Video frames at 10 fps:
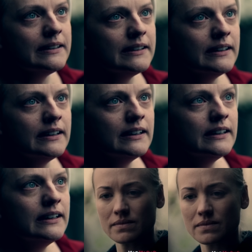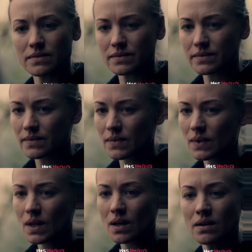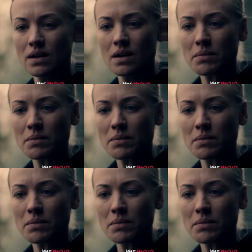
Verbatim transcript: as she won't allowed to study scripture.